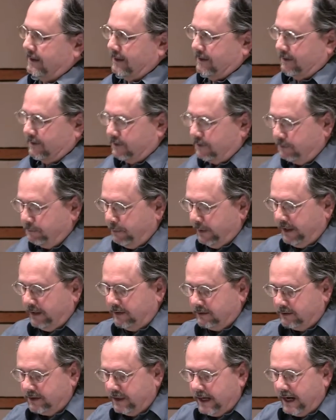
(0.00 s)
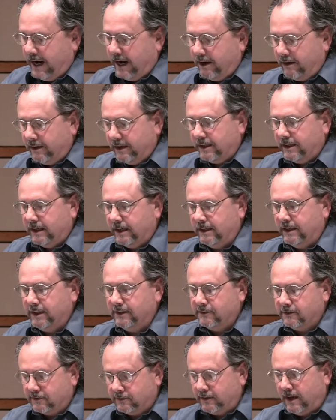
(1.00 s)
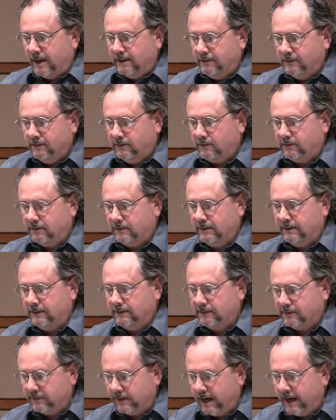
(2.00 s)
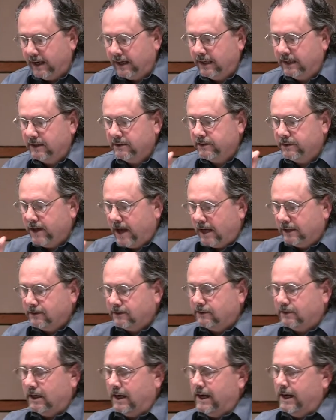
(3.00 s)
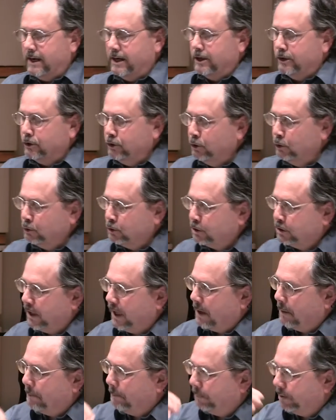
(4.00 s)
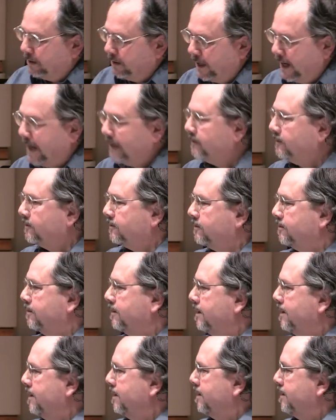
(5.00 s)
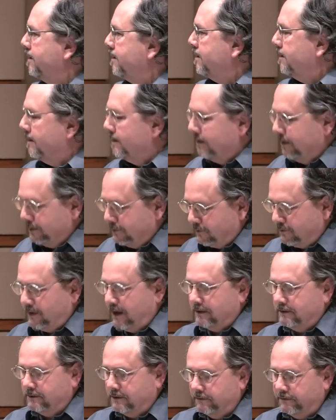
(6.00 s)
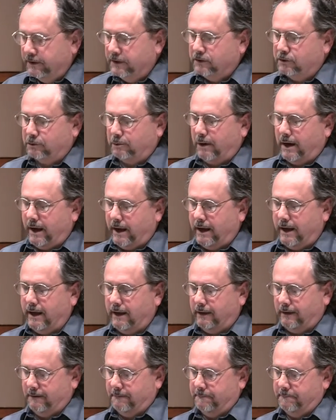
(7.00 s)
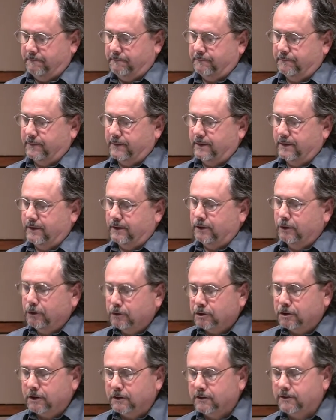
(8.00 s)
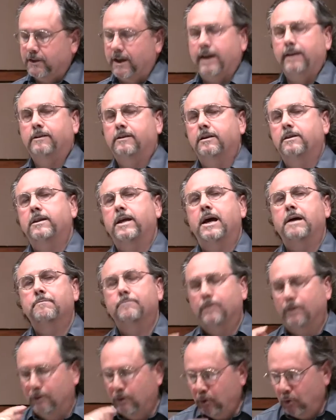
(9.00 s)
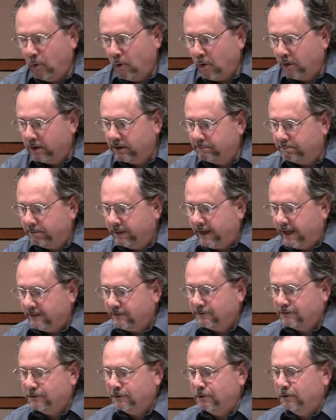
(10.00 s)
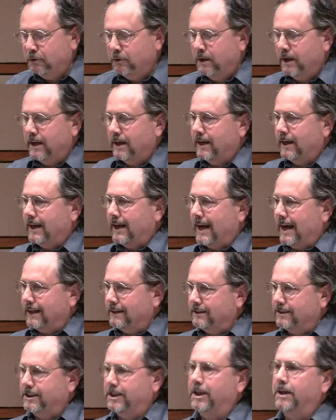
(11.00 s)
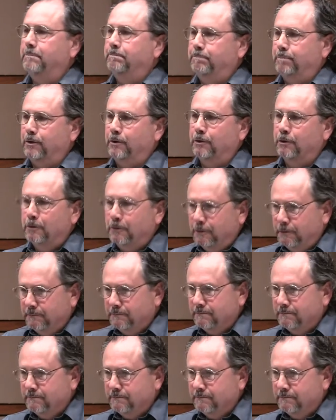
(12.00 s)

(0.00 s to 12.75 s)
Speak to Aaron and his sons, saying, Thus you shall bless the sons of Israel. You shall say to them, The Lord bless you and keep you.